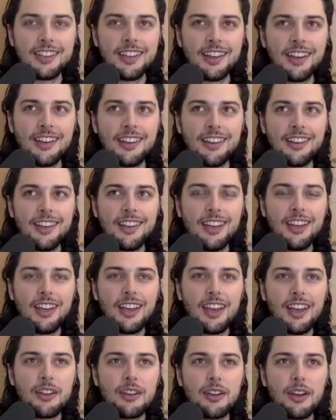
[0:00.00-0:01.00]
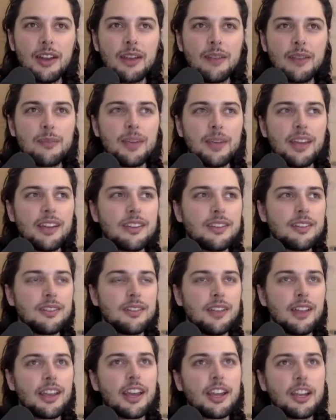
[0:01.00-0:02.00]
Yeah. I mean,
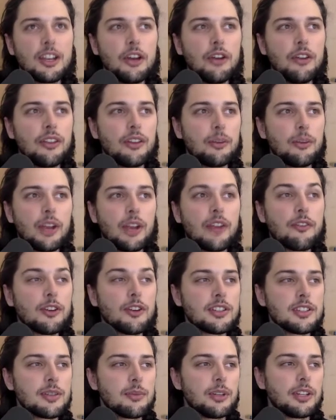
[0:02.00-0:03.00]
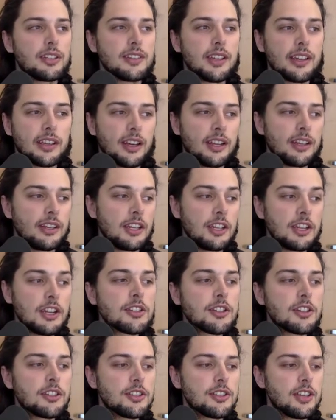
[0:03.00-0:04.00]
like I know that whenever someone has like gotten an
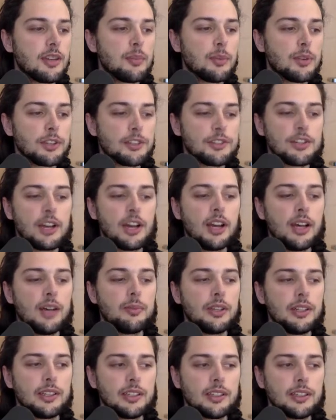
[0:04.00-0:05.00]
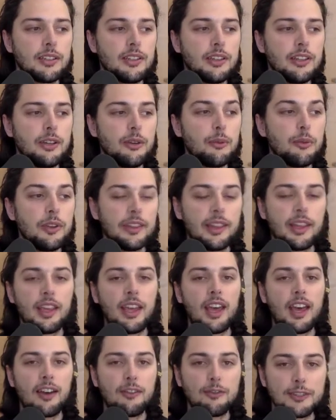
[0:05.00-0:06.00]
internship or a job, like when they
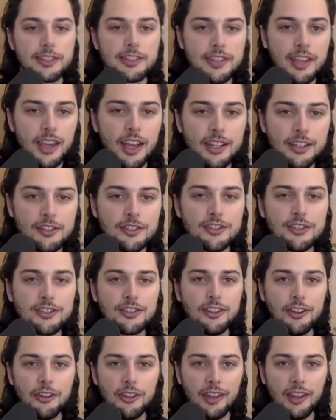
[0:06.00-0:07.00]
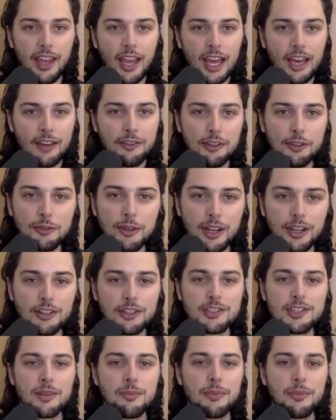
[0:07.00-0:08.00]
have to sketch or they have to
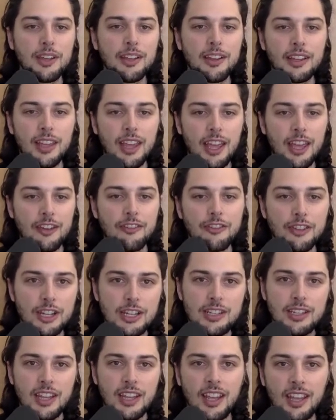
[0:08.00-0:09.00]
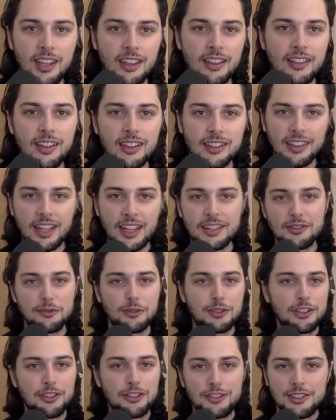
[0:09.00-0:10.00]
render something like every day, like that's
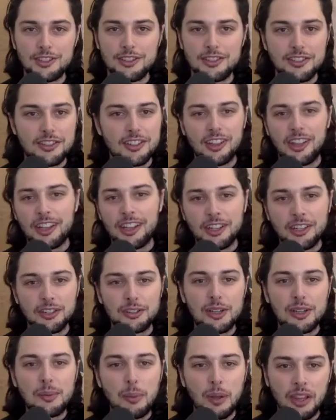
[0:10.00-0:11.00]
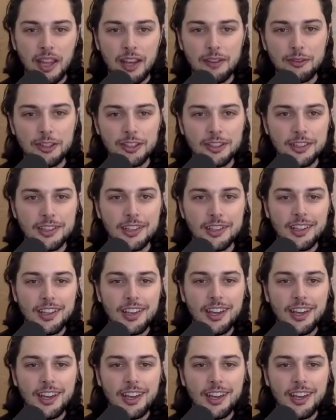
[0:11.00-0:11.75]
when you just like go up a level.